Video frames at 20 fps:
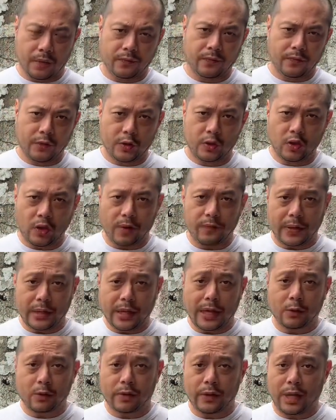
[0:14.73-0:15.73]
First off, I'd
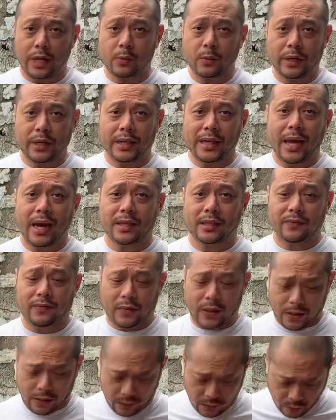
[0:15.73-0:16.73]
like to thank Wicked Active
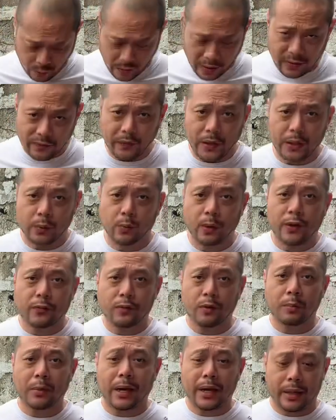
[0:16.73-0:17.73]
Gear, Wicked Fightwear for
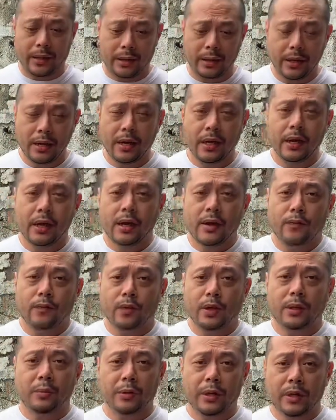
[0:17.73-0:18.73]
my
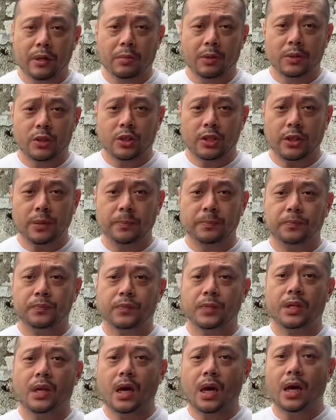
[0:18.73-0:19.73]
fully breathable shirt.
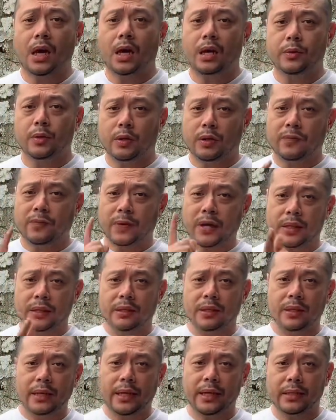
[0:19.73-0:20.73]
You can find the
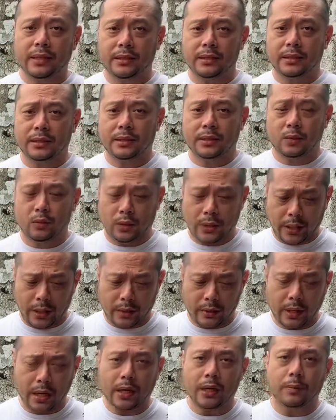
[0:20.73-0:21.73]
links to
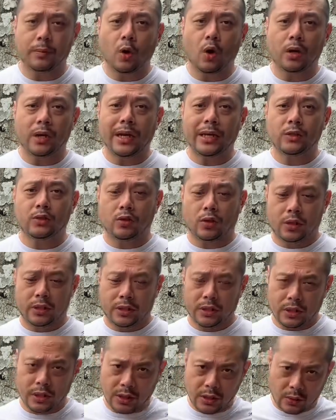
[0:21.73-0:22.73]
their online stores in
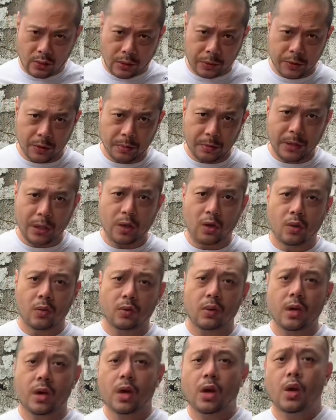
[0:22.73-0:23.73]
the description below,
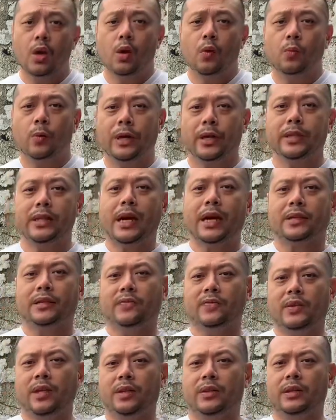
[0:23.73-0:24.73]

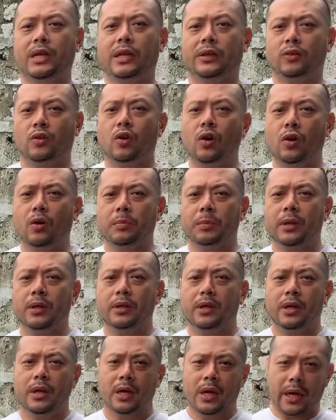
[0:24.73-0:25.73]
wickedactivegear.com
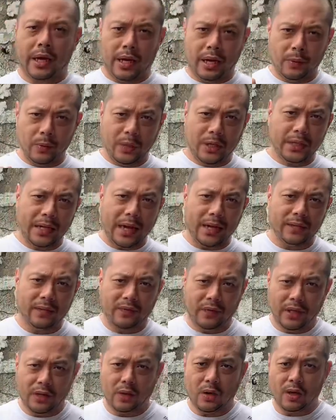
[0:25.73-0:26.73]
and Wicked Active
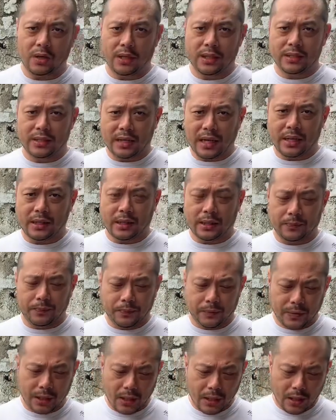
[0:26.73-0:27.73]
Gear on
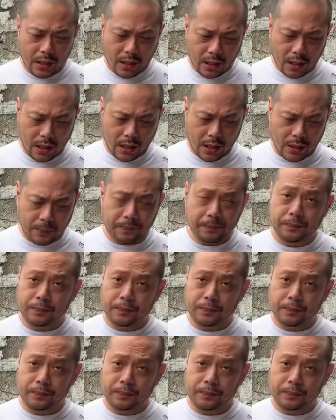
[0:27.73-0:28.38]
LAZADA.